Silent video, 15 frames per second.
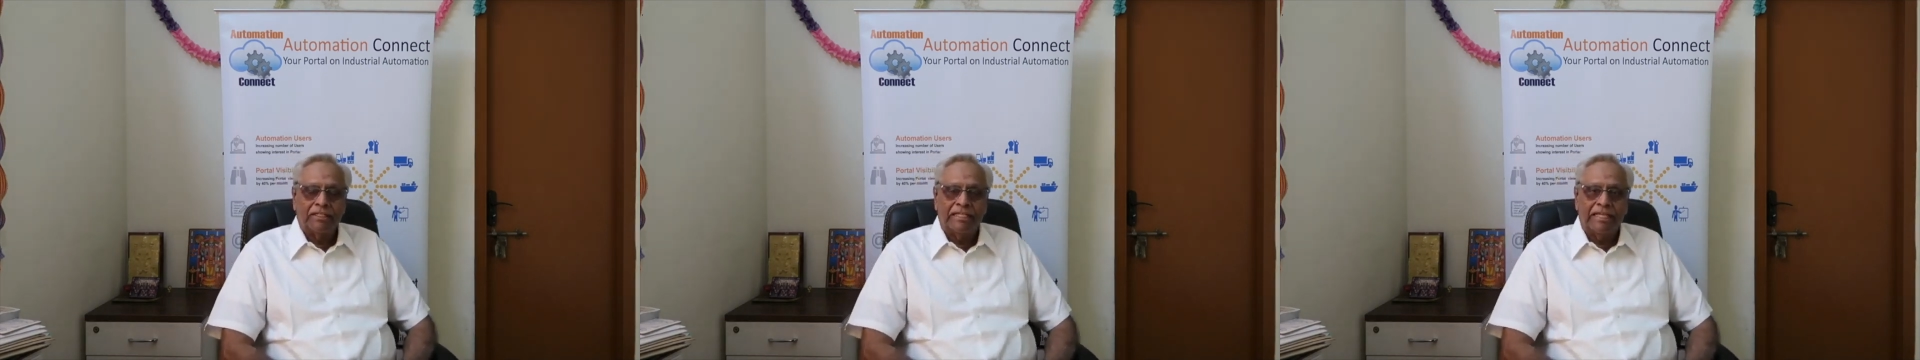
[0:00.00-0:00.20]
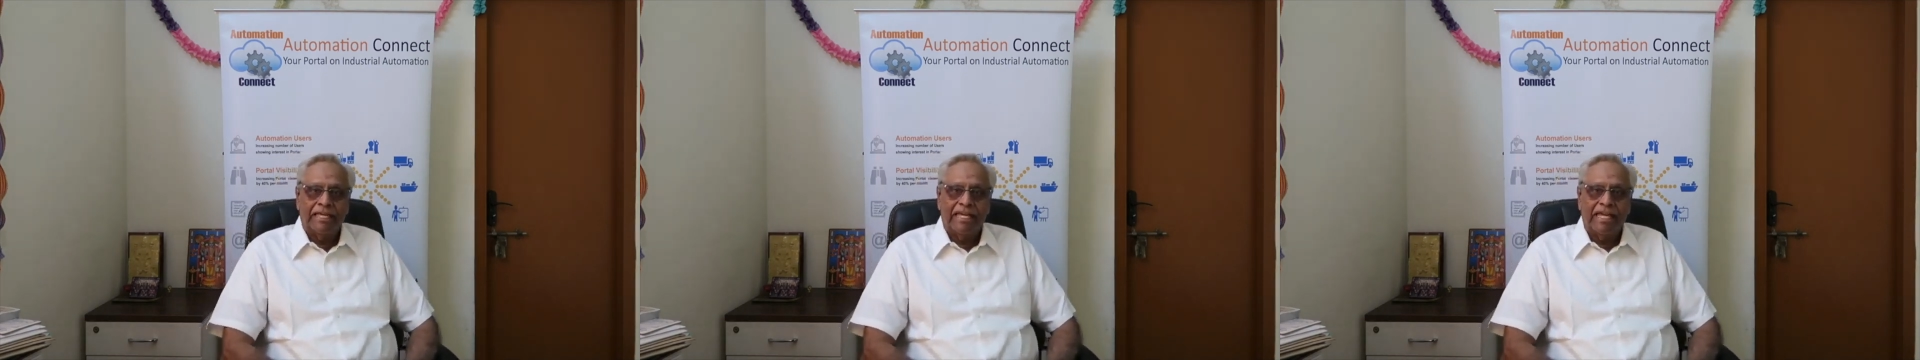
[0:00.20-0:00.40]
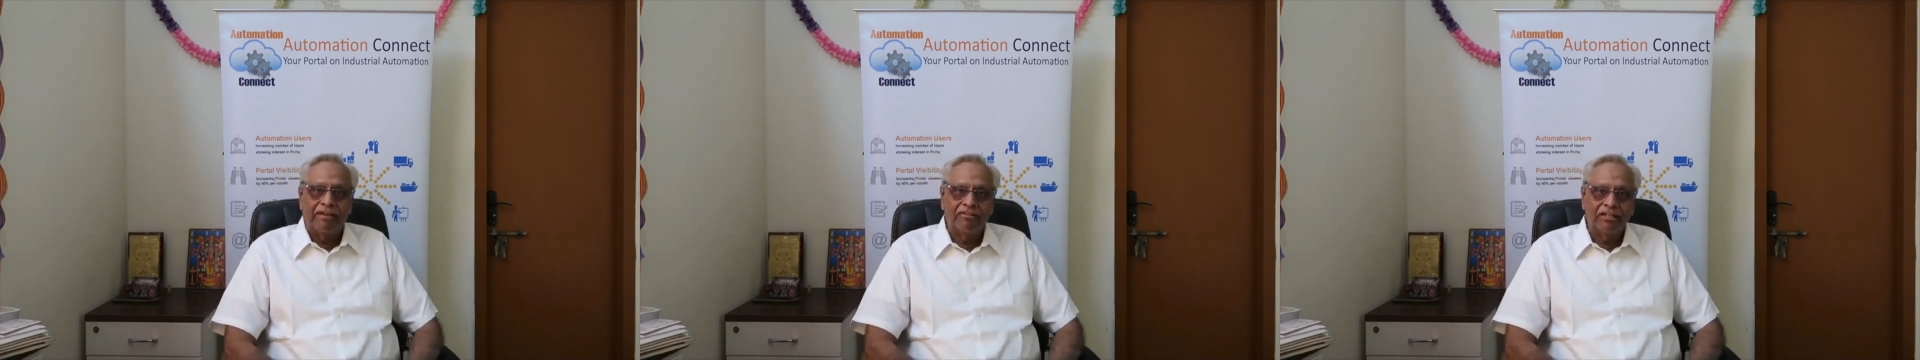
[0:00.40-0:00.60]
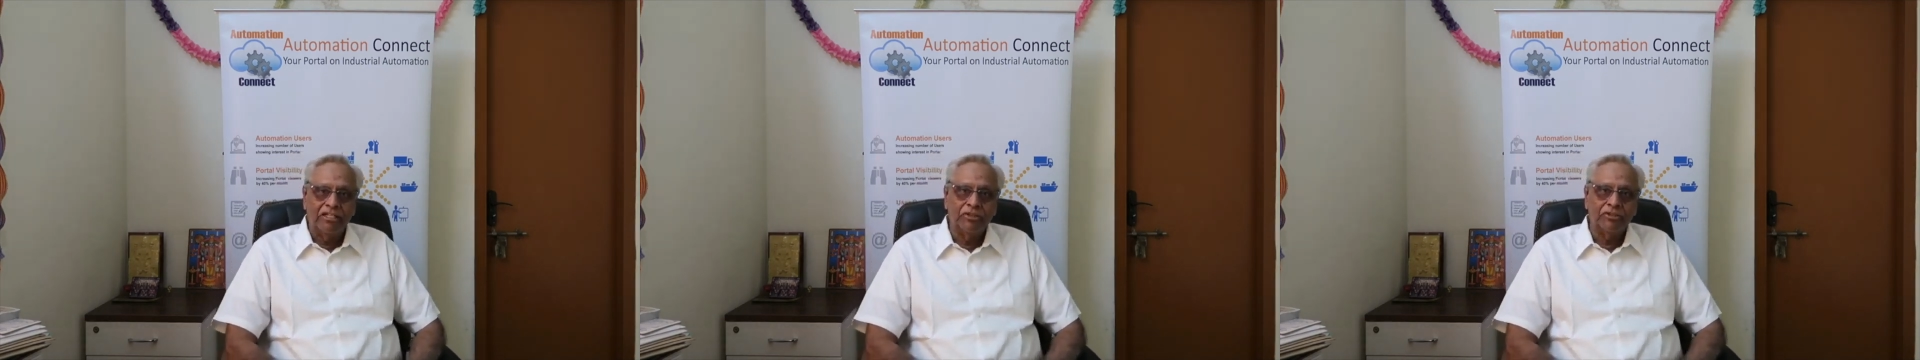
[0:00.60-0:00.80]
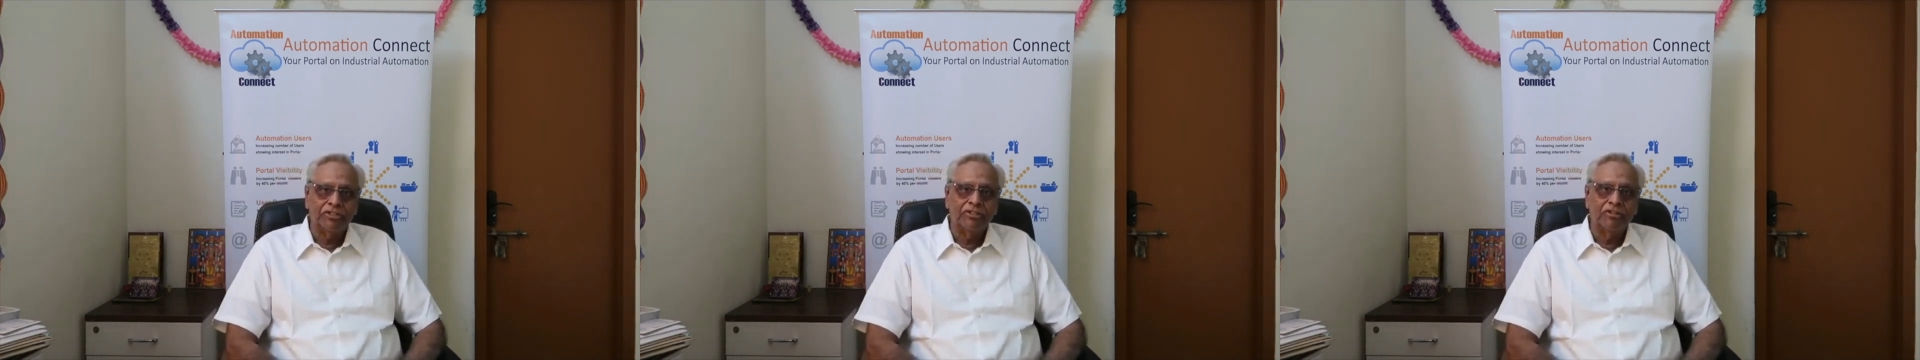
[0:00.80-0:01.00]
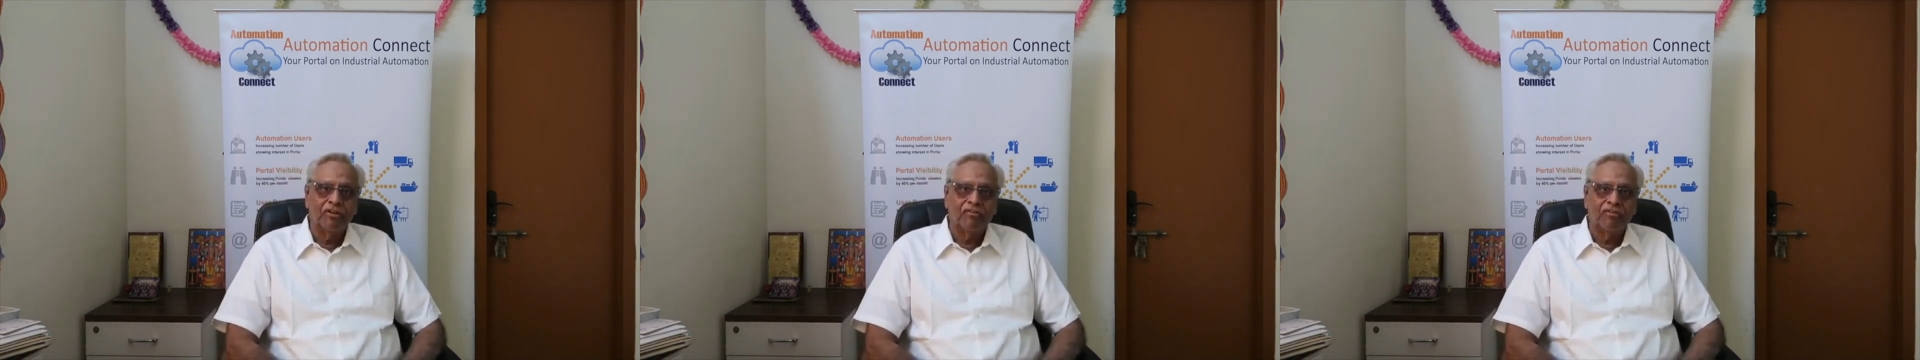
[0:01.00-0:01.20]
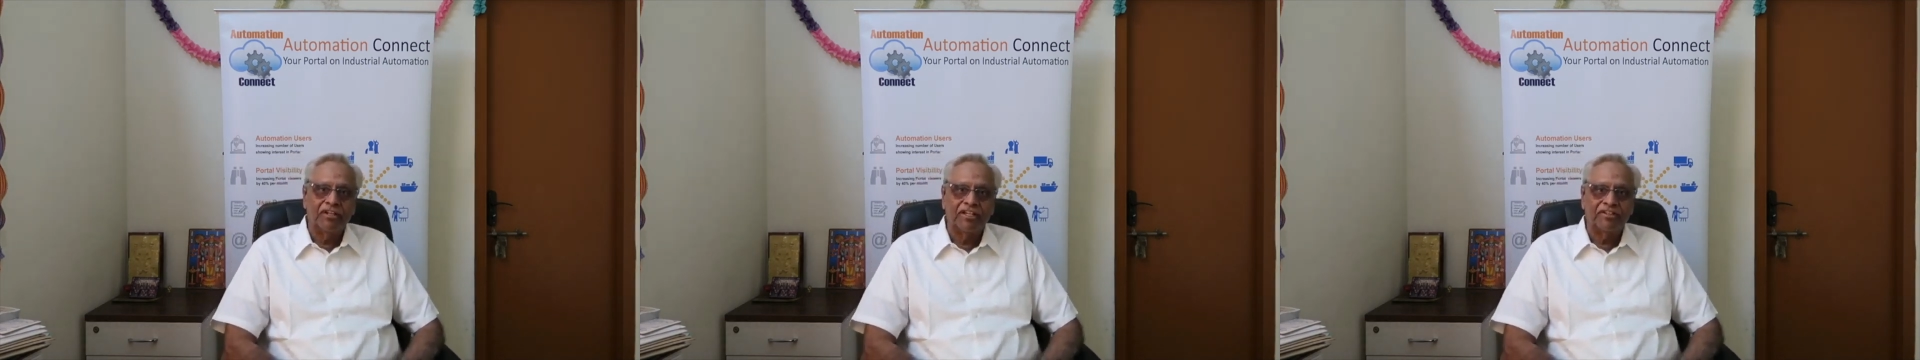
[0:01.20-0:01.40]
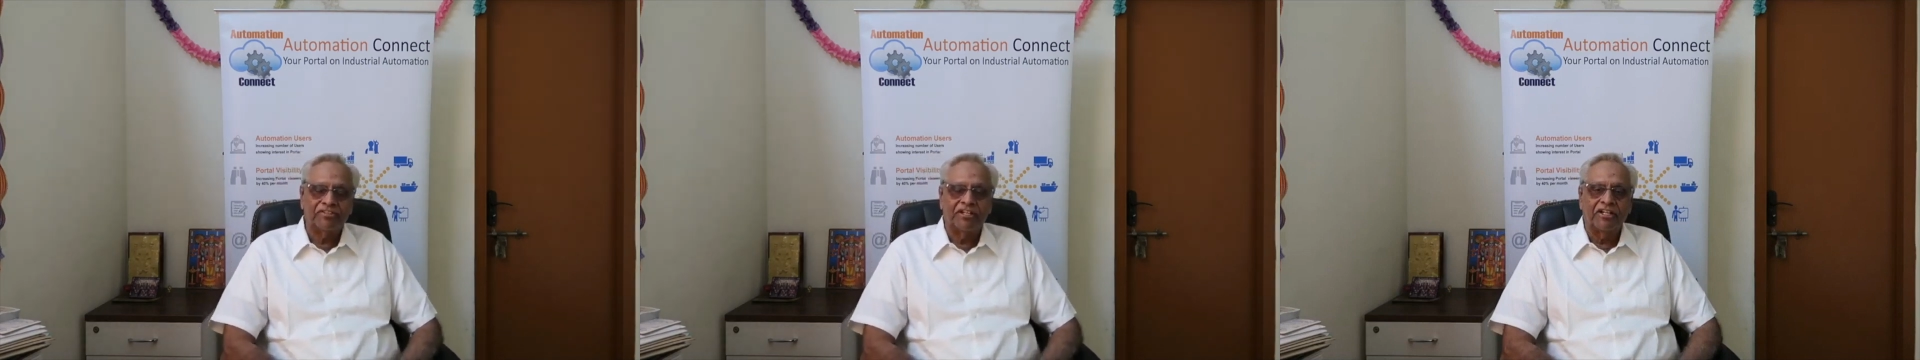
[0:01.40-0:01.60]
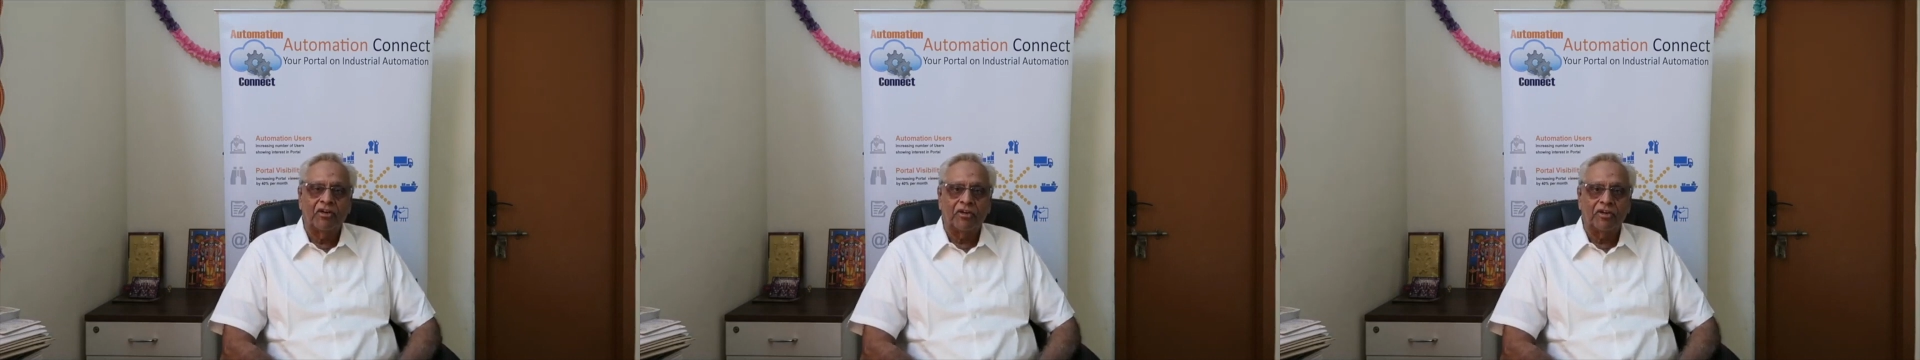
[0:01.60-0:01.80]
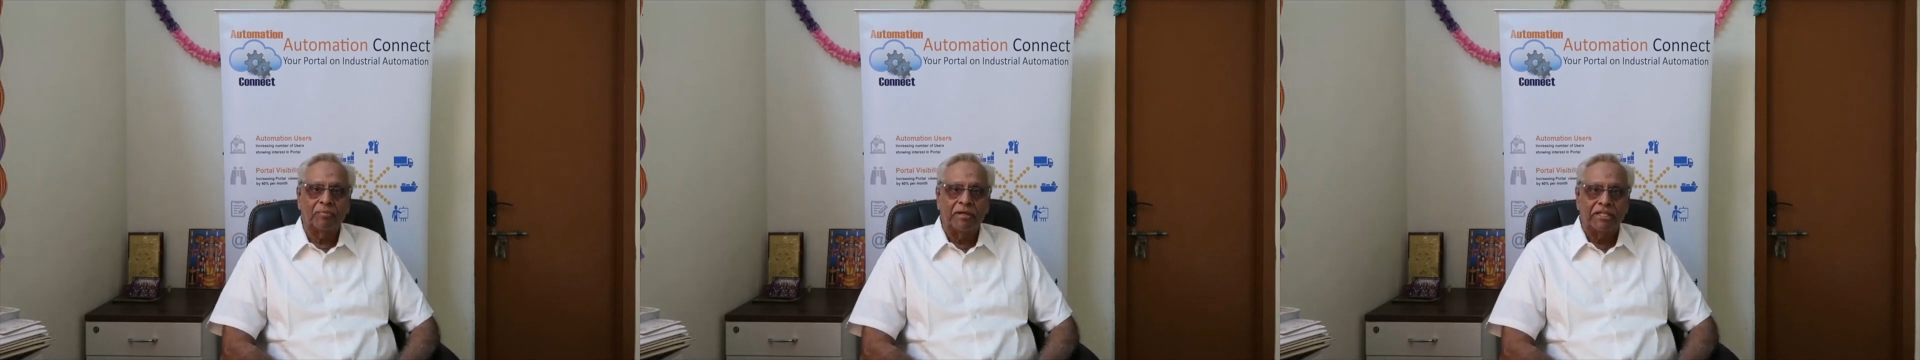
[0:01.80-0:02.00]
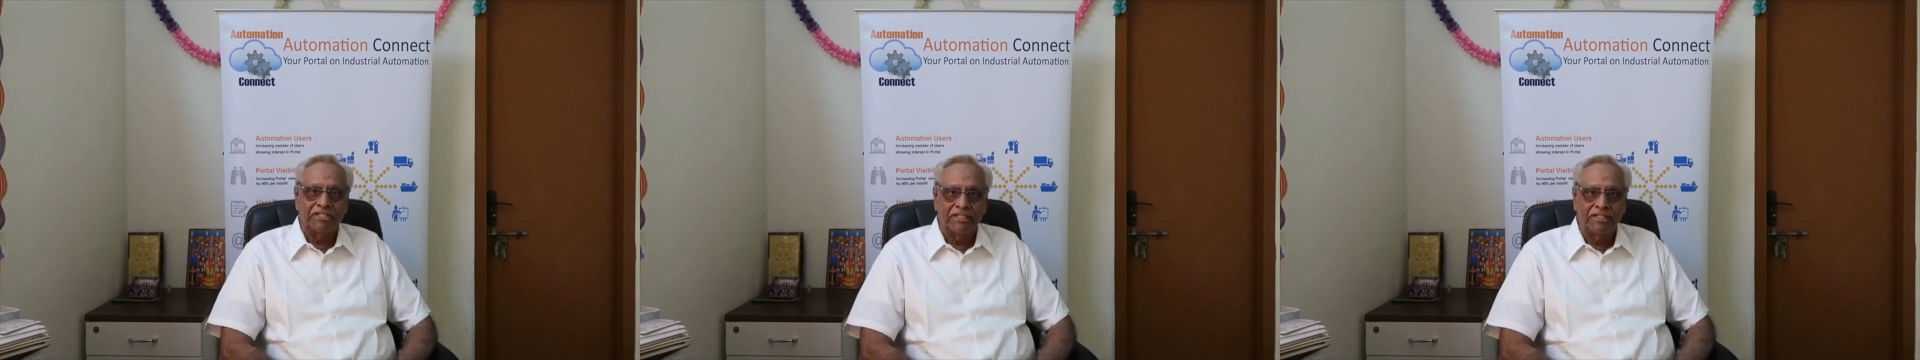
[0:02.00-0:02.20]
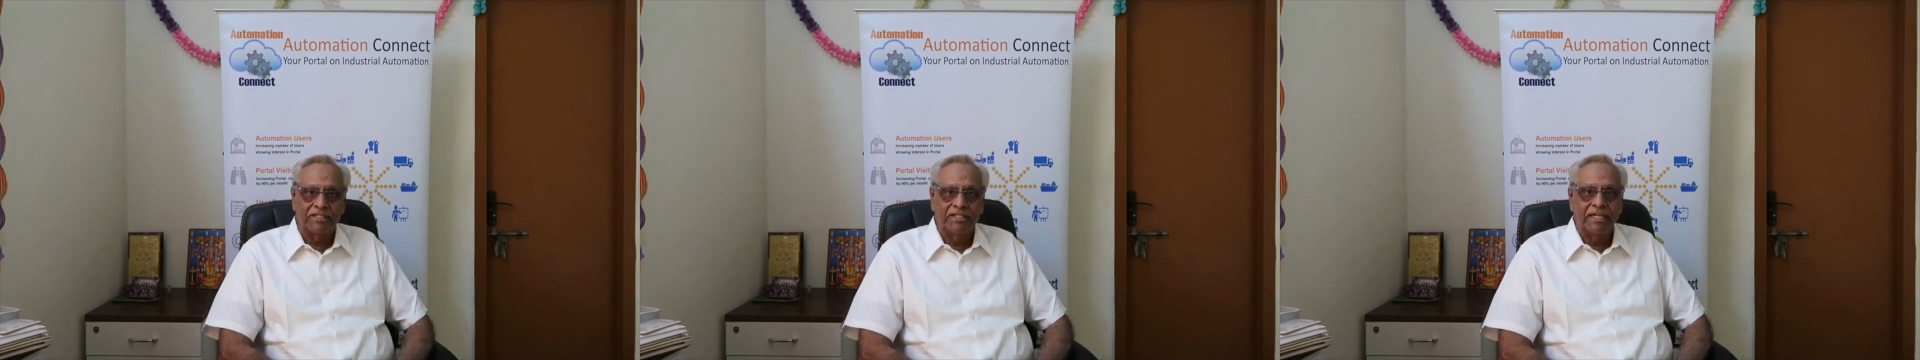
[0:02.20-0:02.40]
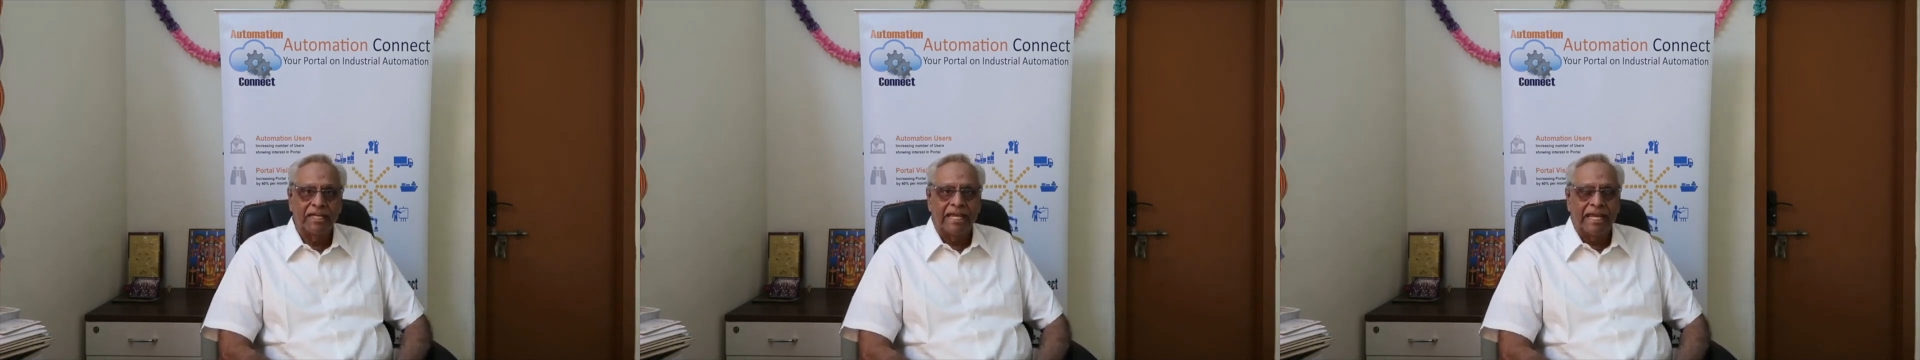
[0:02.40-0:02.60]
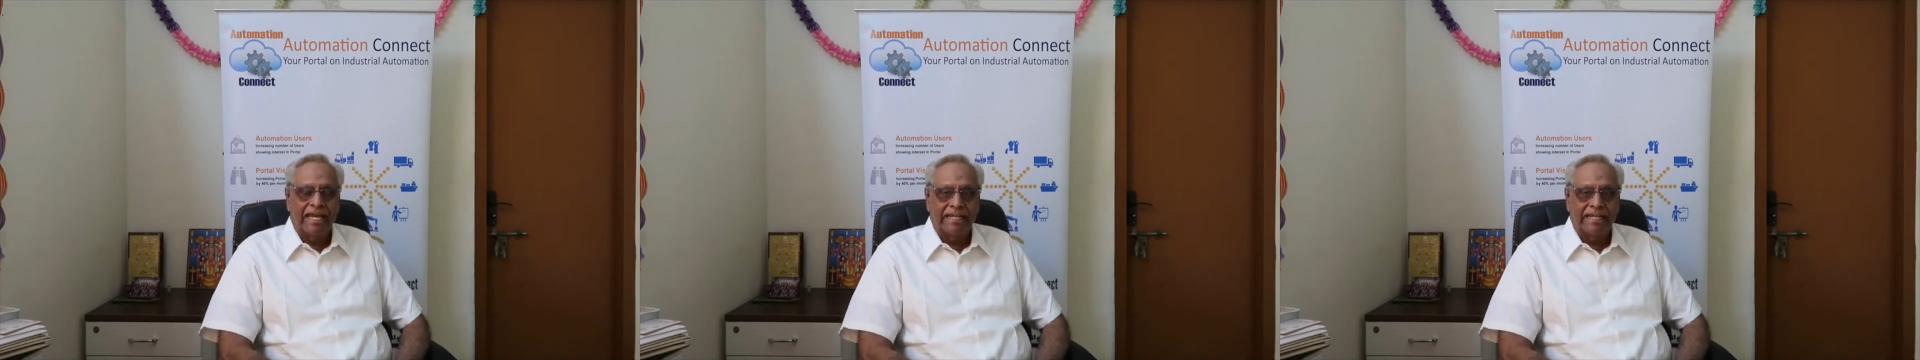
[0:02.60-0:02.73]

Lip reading: the evolution of industrial automation